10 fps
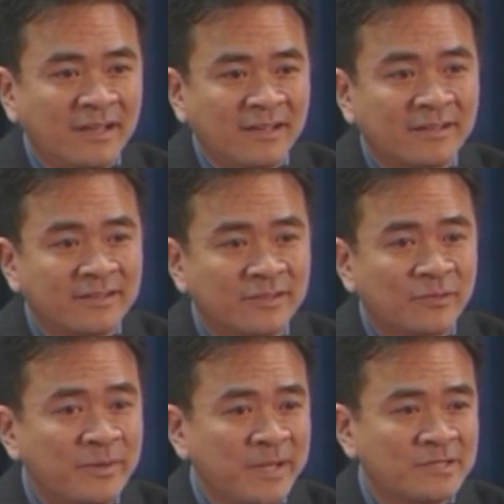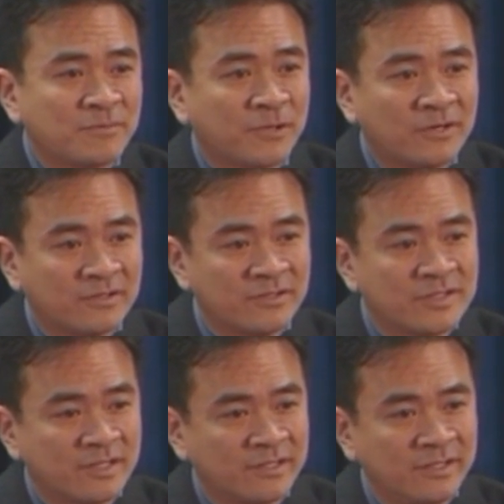The three major
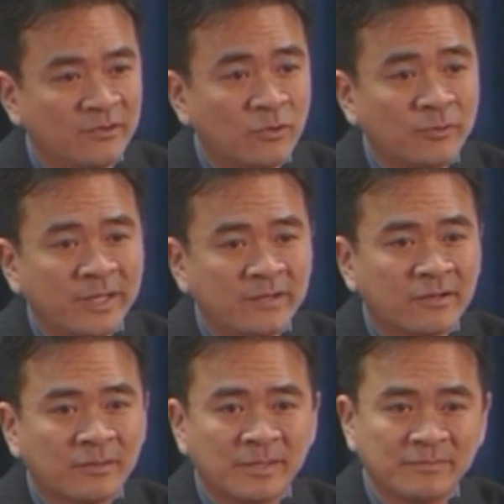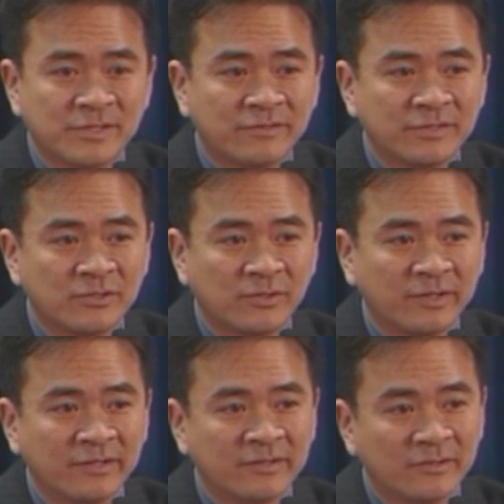partners on the Orbiting Carbon
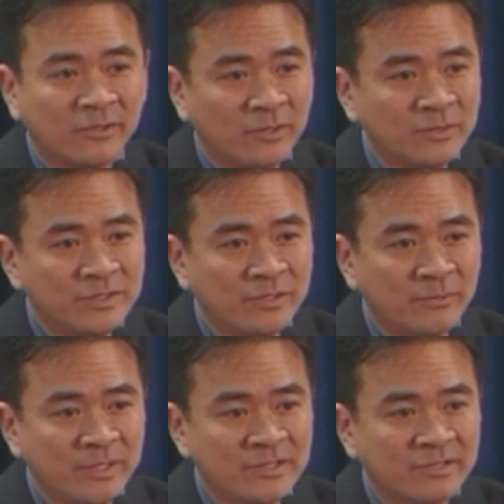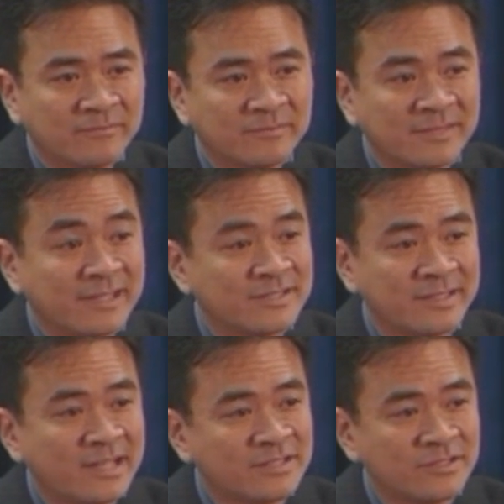Observatory, or OCO mission, that's
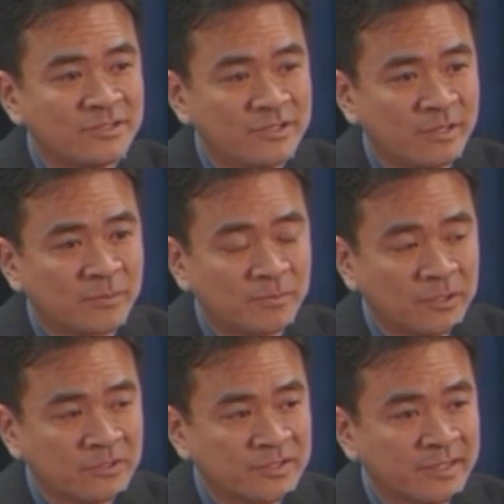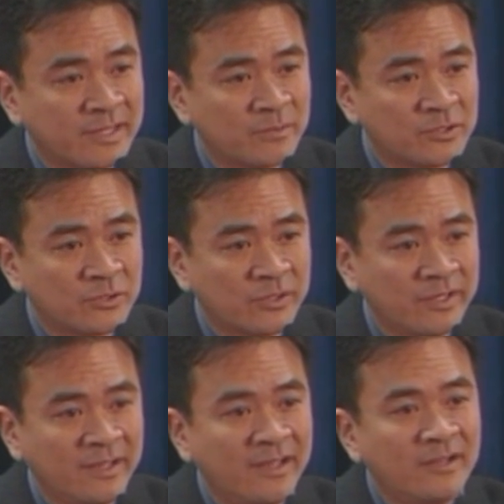NASA's Jet Propulsion Laboratory,